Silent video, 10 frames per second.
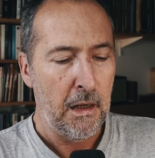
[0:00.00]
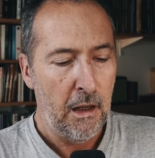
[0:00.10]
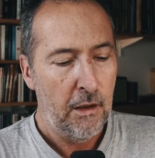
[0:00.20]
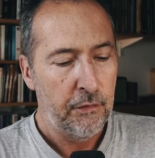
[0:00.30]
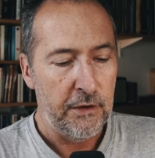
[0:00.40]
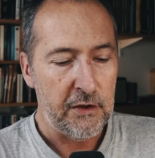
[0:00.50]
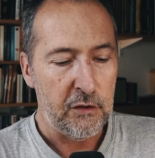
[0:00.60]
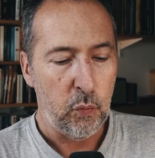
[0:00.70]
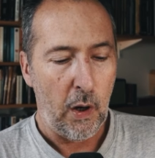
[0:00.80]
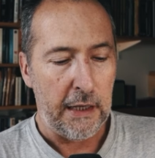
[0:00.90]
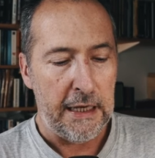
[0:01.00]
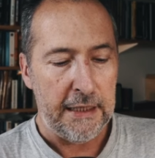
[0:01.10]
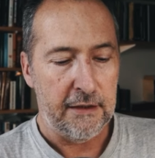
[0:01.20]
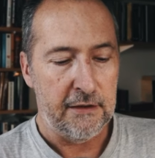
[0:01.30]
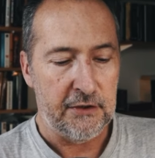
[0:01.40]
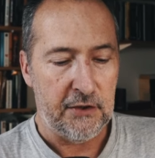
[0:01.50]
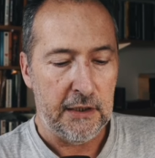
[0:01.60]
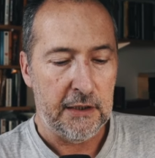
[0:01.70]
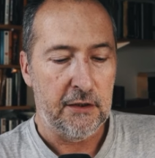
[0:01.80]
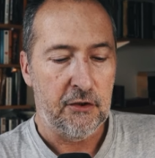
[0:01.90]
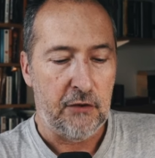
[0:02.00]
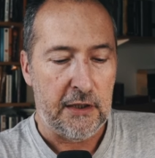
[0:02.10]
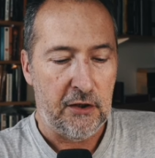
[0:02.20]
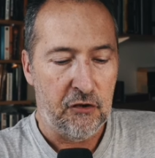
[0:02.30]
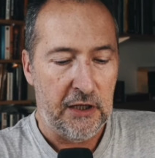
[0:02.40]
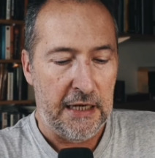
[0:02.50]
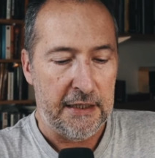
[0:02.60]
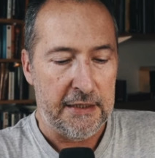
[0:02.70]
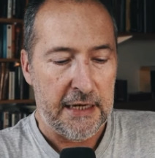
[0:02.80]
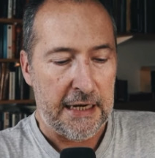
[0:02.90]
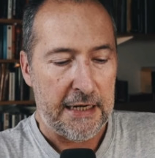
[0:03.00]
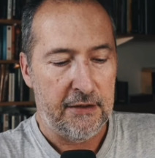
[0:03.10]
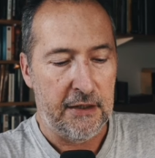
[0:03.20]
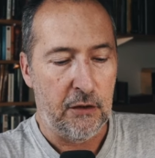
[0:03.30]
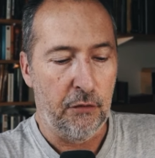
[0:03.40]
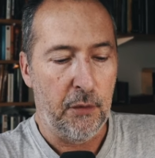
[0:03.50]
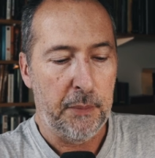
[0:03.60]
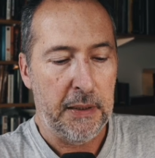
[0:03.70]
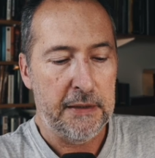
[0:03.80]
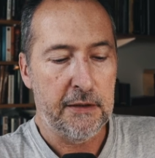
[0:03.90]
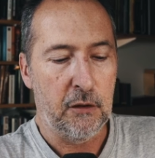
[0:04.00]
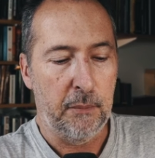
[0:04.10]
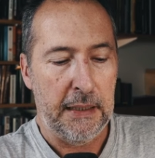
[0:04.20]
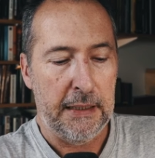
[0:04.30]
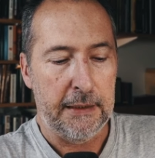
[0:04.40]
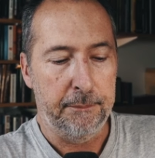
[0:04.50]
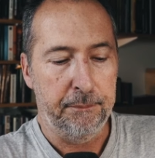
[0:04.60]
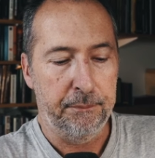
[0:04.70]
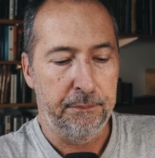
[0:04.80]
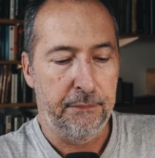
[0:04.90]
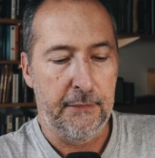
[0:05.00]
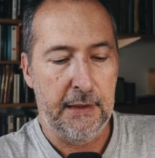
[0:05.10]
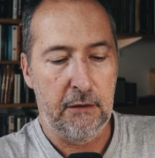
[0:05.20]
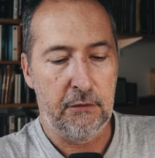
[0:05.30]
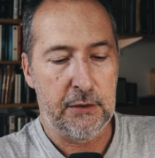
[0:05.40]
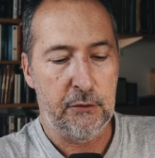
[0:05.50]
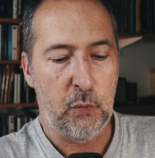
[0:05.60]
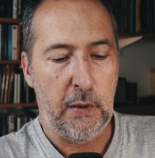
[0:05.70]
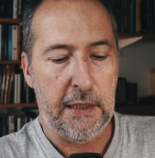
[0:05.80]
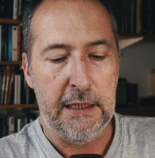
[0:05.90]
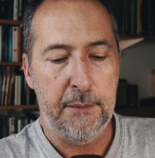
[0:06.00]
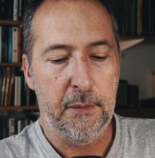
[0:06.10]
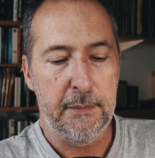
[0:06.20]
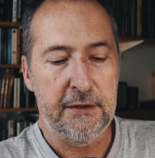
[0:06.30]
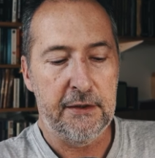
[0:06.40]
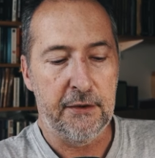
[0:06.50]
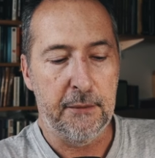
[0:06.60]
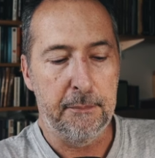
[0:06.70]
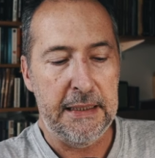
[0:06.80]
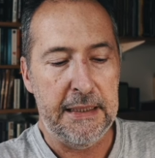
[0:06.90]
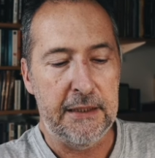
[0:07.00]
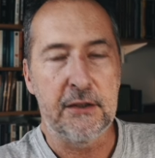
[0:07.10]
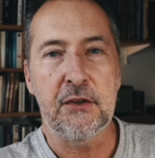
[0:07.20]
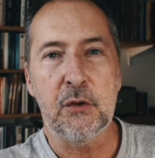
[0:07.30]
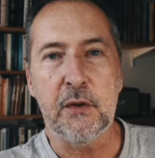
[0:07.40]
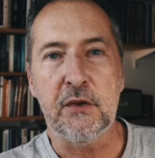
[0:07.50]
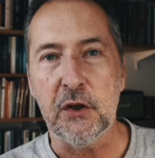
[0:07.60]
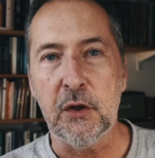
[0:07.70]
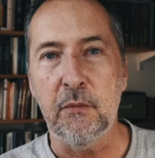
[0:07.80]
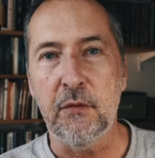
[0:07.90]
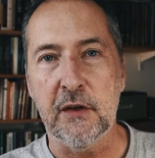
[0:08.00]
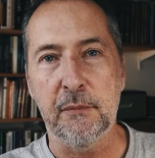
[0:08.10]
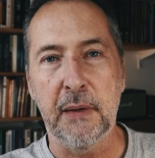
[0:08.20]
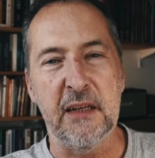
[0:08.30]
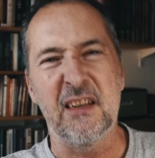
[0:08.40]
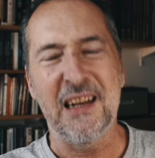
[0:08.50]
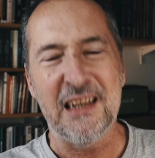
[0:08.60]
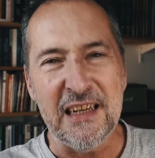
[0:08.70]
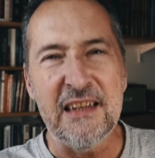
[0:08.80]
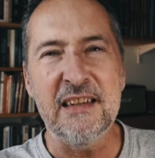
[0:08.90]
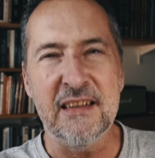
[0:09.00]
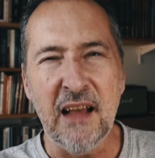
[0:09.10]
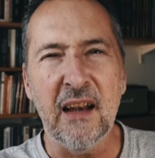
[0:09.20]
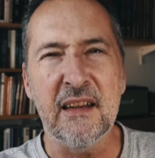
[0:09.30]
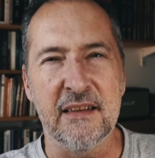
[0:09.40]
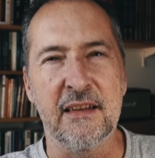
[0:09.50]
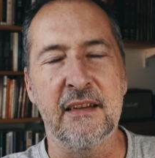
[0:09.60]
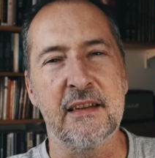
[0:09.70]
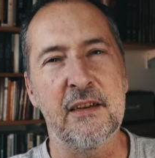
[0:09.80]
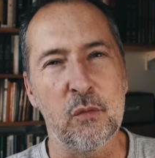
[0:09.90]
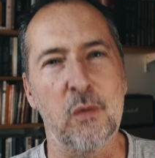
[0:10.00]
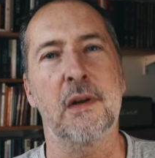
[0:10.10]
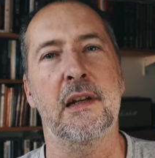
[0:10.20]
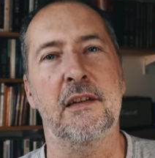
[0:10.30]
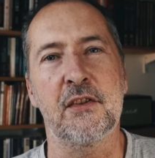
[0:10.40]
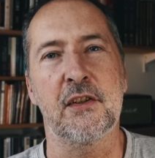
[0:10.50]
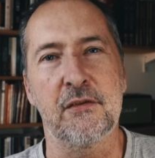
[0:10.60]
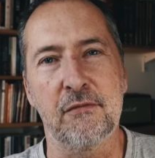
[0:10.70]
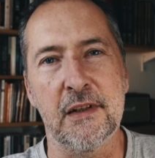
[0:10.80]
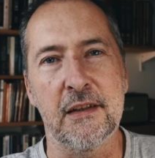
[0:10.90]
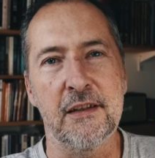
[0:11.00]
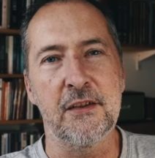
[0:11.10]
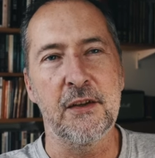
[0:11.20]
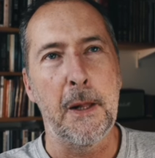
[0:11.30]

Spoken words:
This is why Lenin designed a strategy and a tactic on the political plane. There, as elsewhere, he permitted the means to assume first place. It is dull, isn't it? This is why I decided to read this.